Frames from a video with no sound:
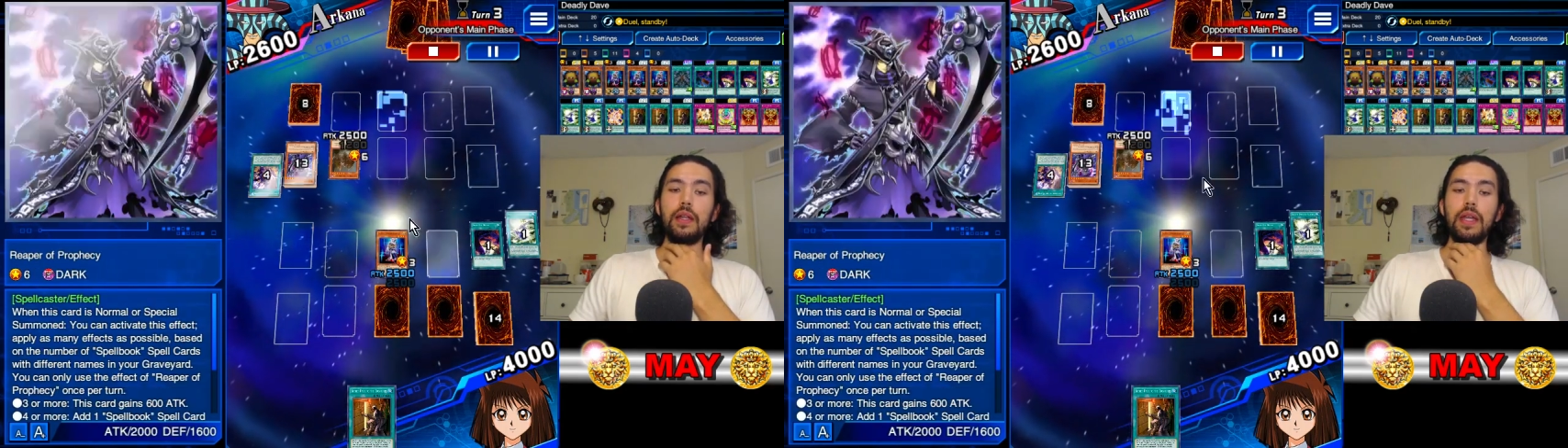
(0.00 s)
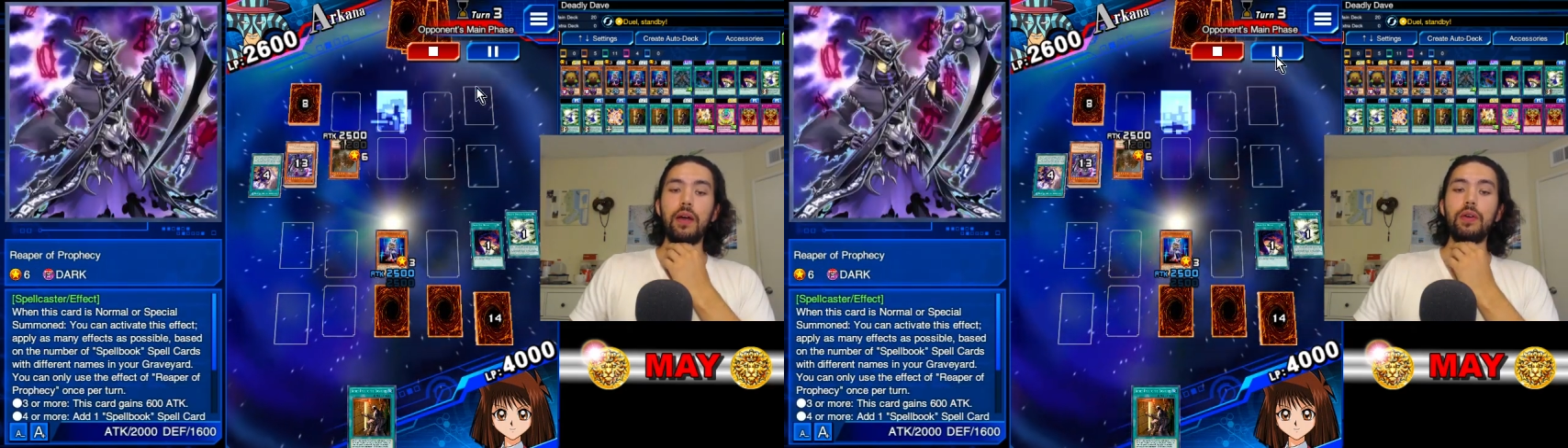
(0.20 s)

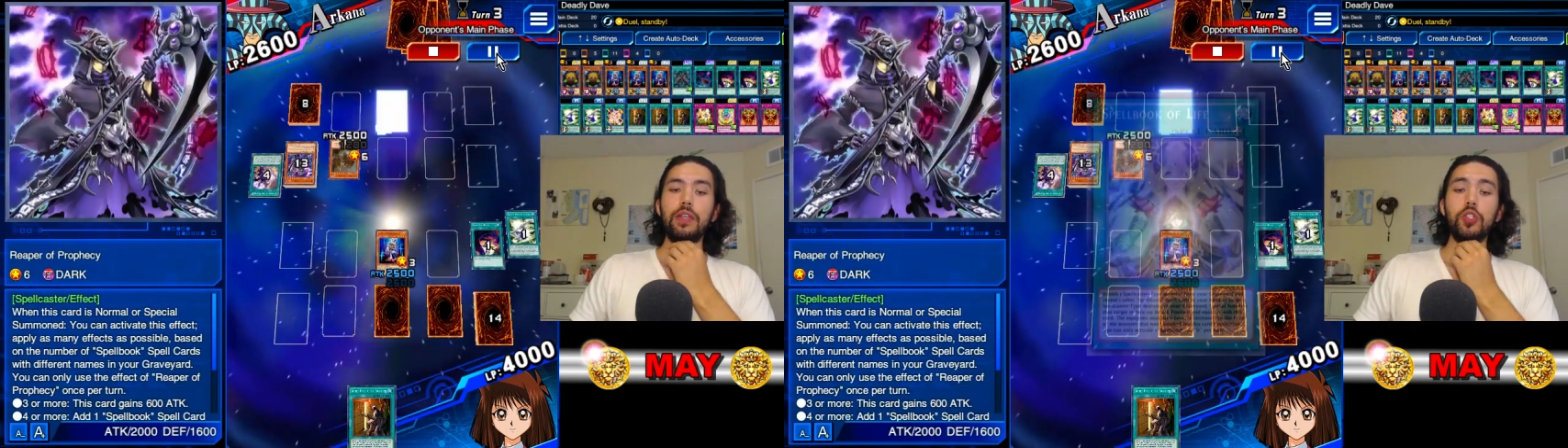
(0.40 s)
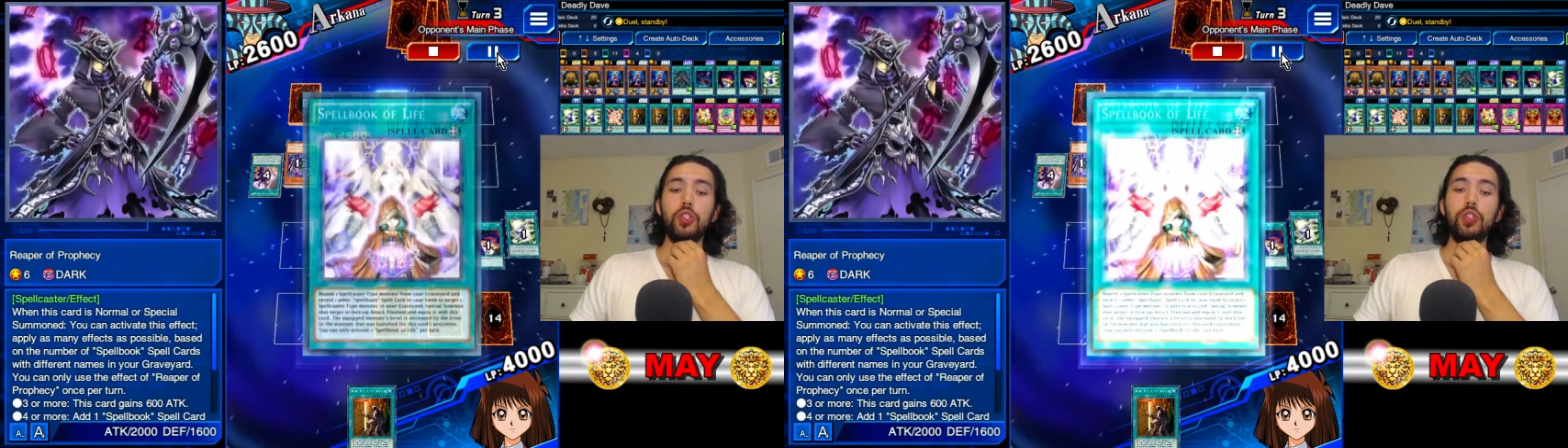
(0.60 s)
Now he
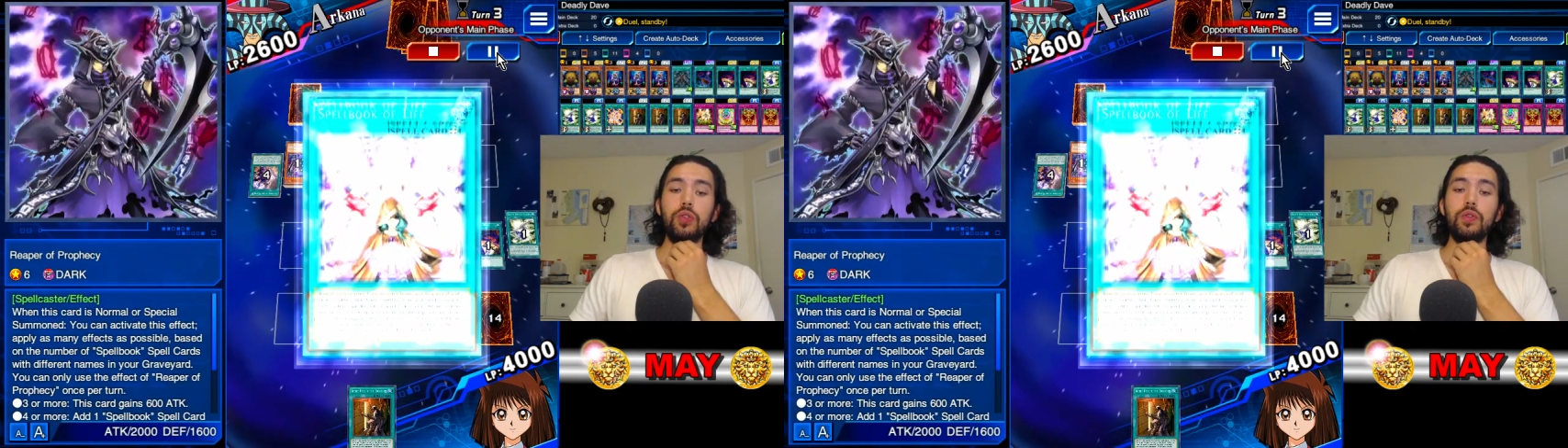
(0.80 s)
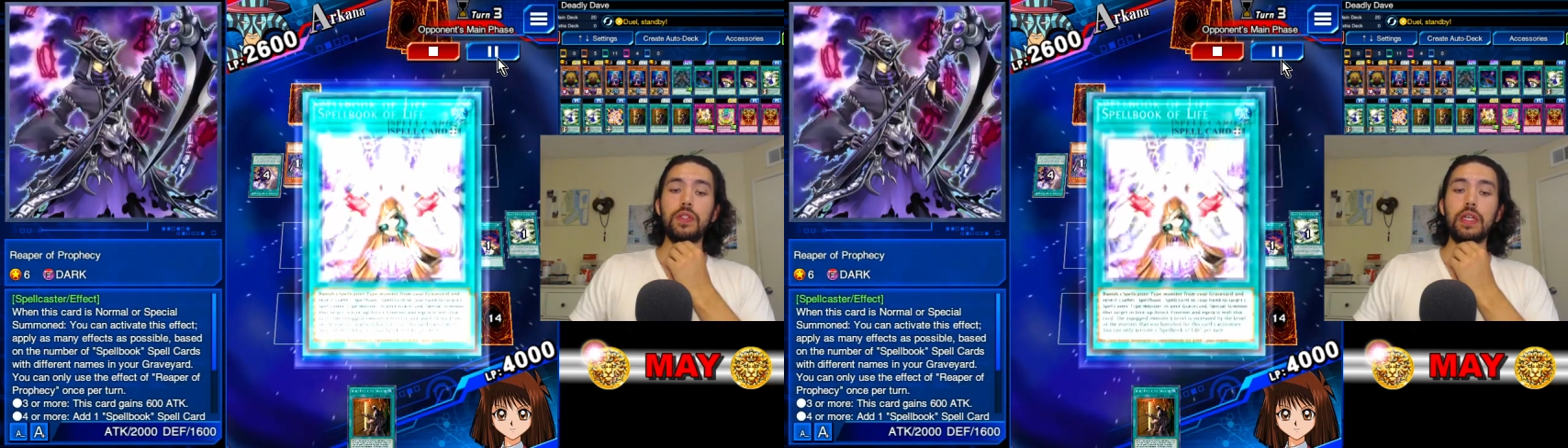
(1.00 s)
can
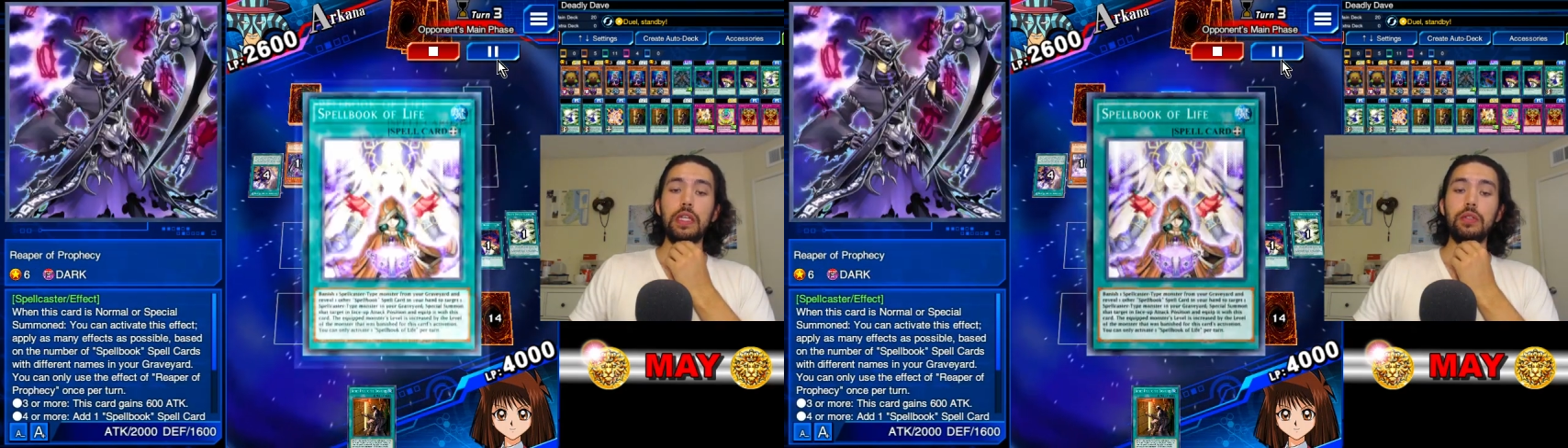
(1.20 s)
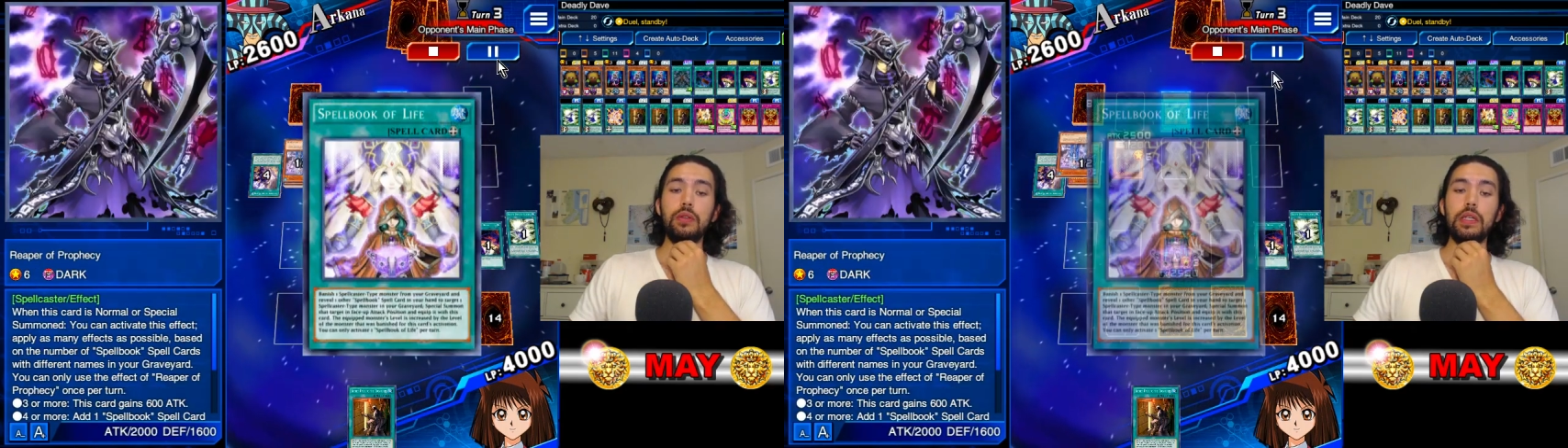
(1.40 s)
choose,
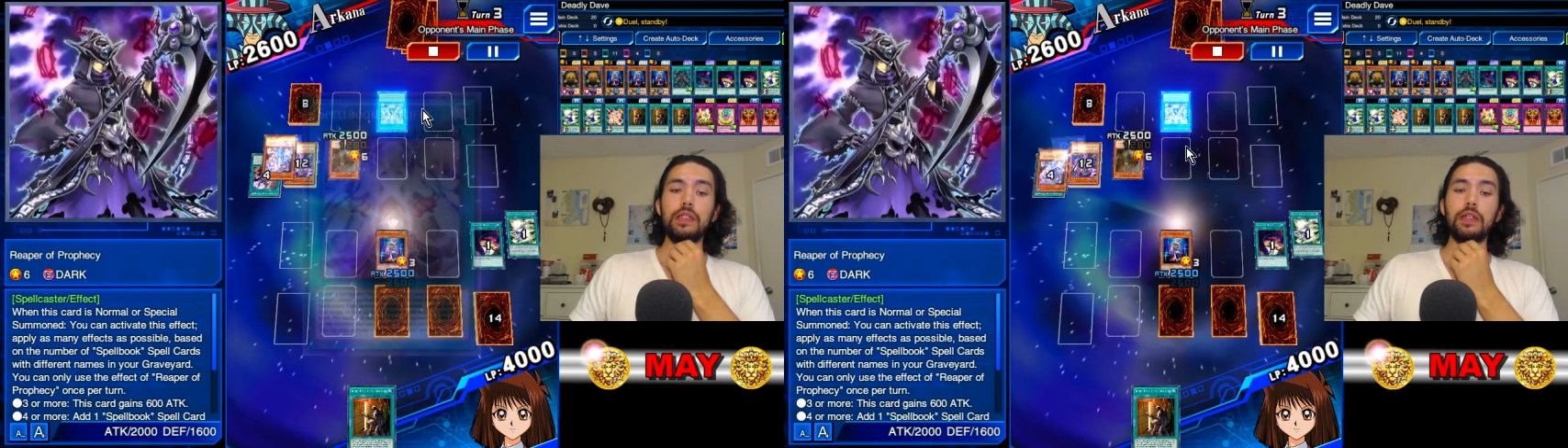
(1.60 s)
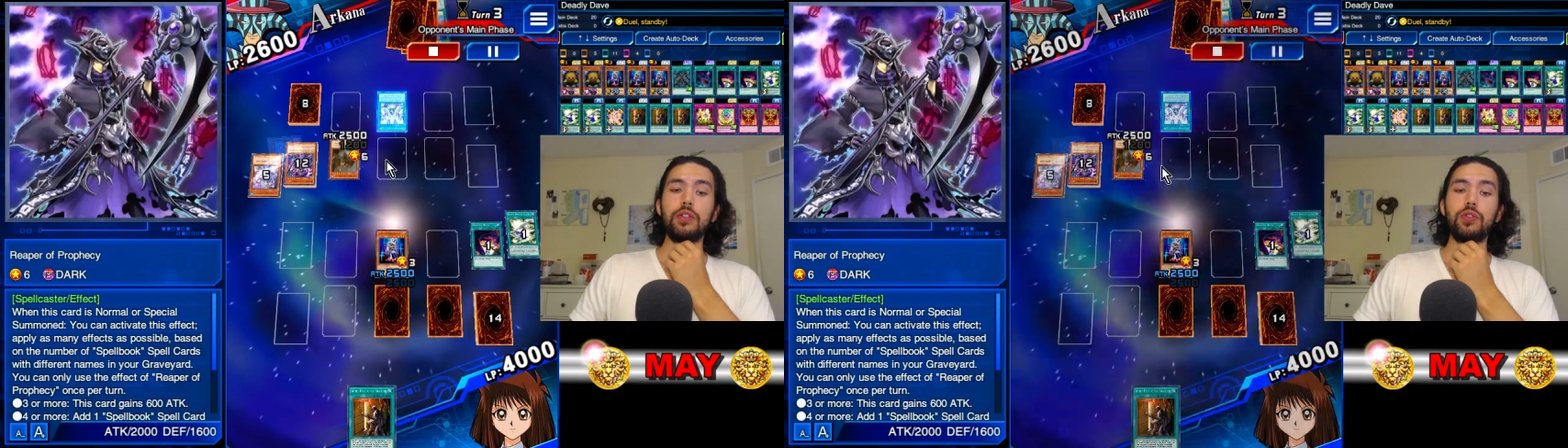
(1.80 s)
is
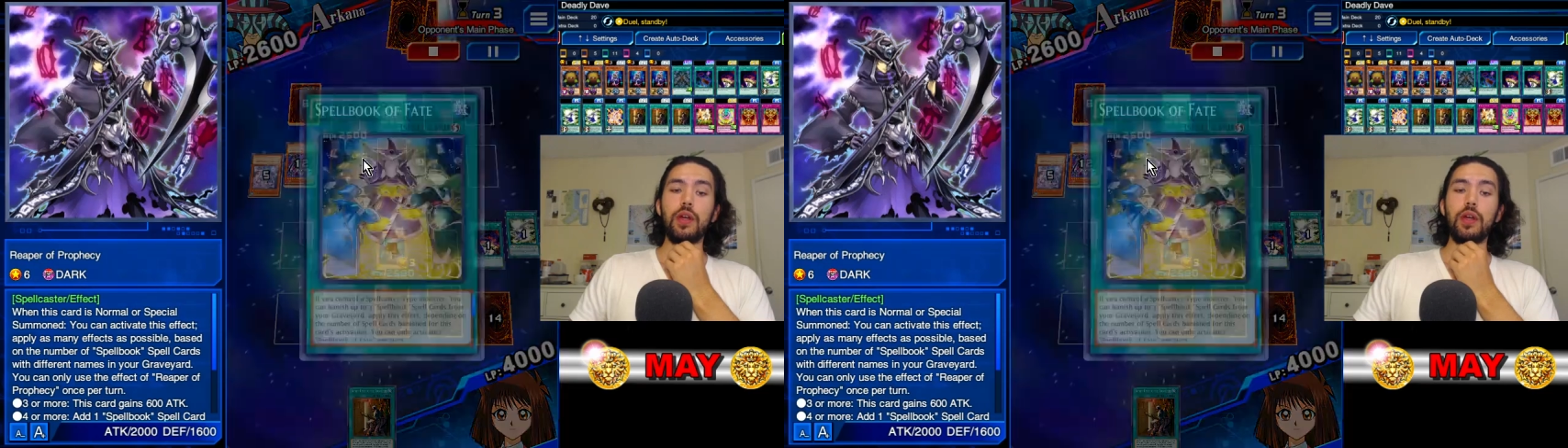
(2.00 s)
he going to